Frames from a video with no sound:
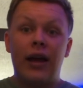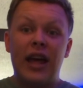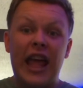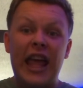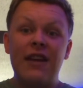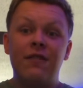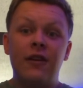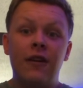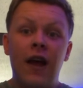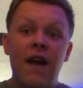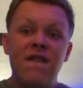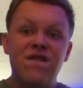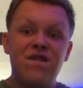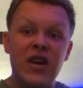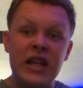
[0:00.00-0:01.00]
even
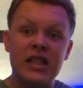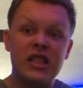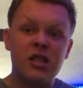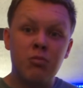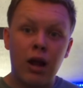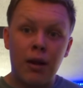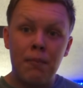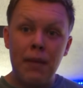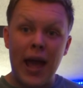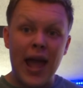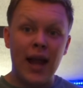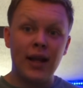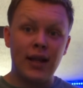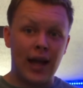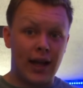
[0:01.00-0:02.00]
Vince
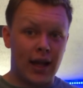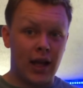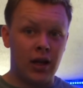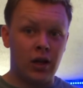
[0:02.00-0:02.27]
McMahon getting in